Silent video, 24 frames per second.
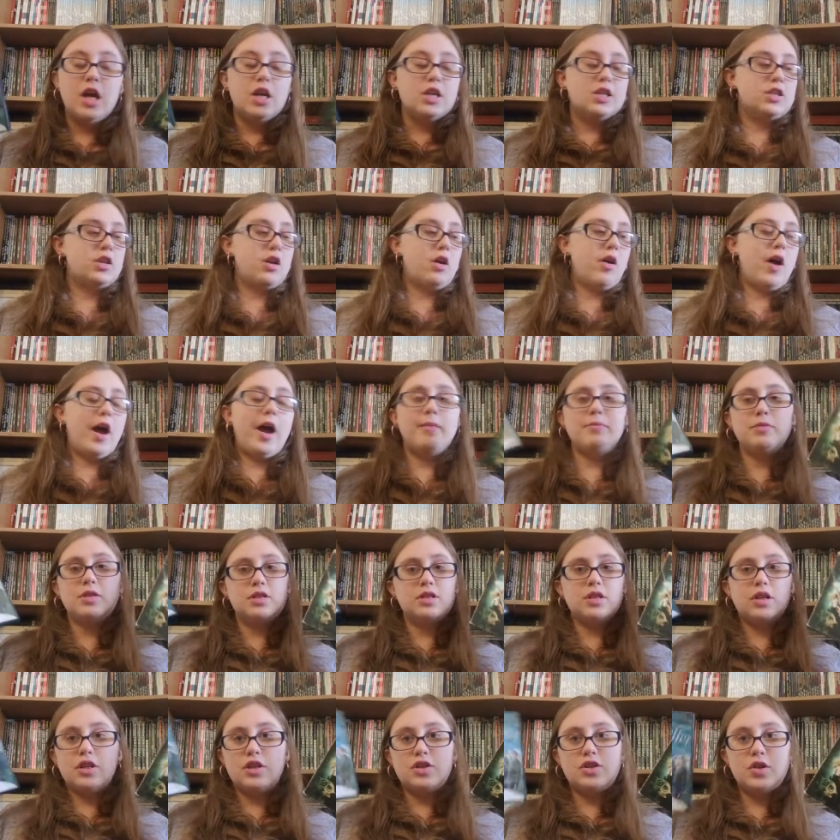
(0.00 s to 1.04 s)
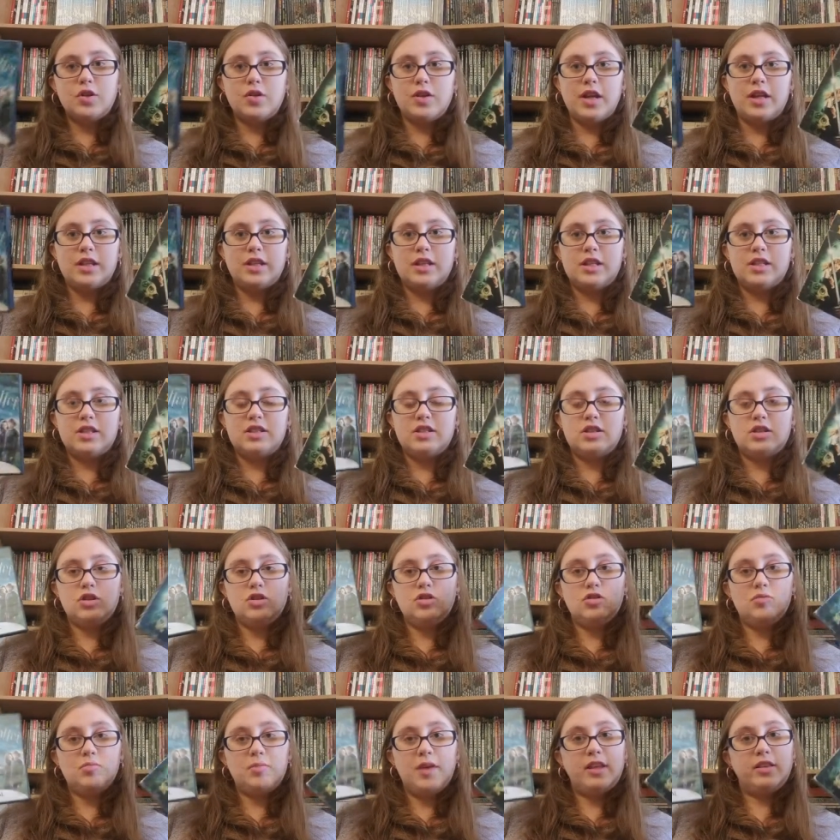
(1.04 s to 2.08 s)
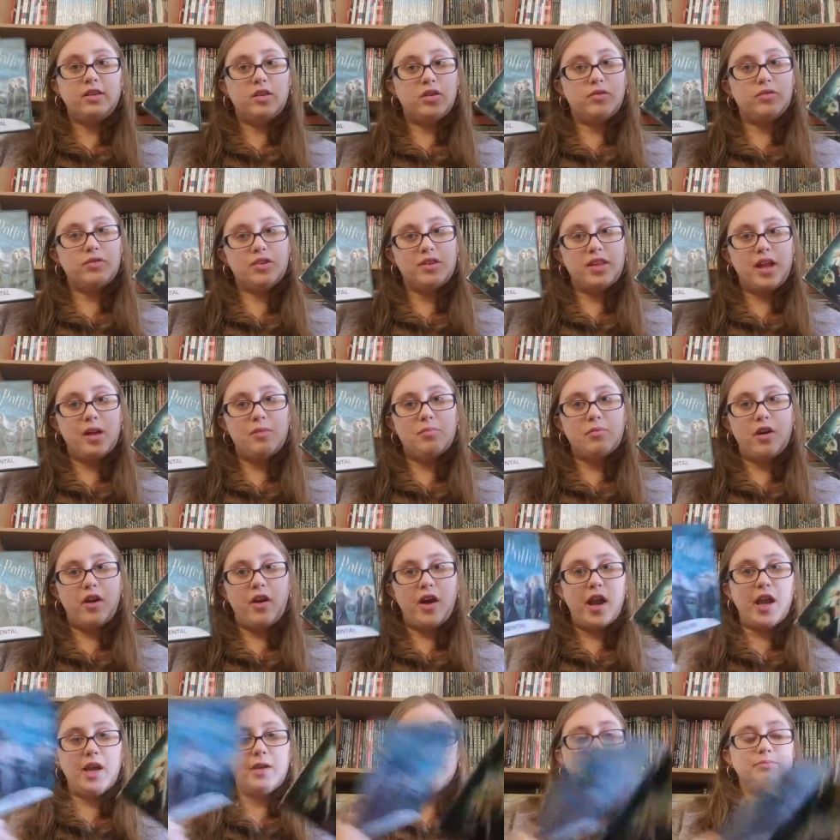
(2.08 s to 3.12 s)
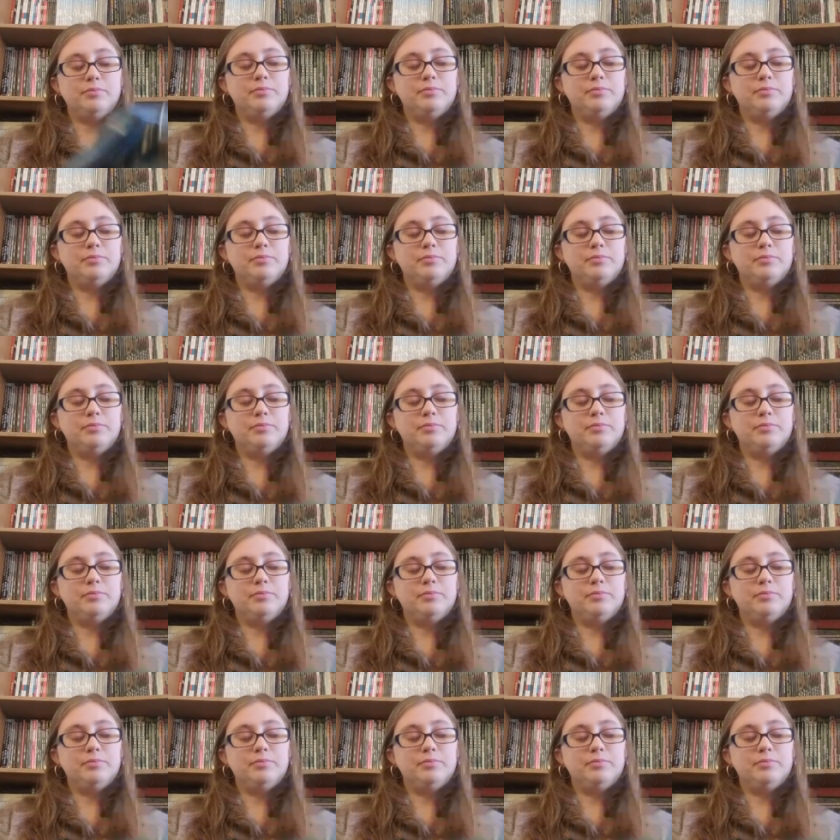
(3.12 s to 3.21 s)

So I'm just going to donate these to my Little Free Library.